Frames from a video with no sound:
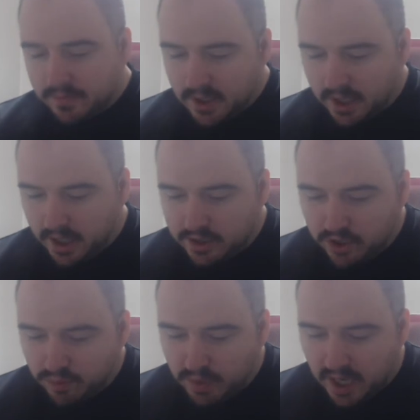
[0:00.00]
a
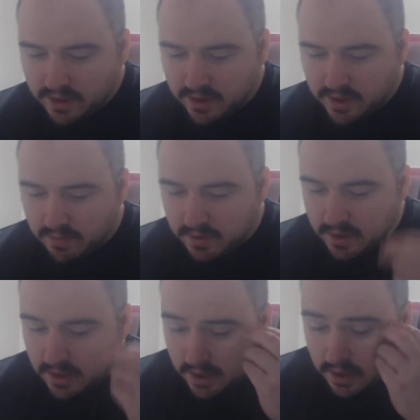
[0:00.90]
jukebox or something
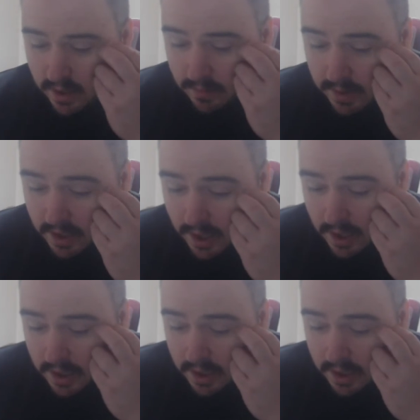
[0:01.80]
like that.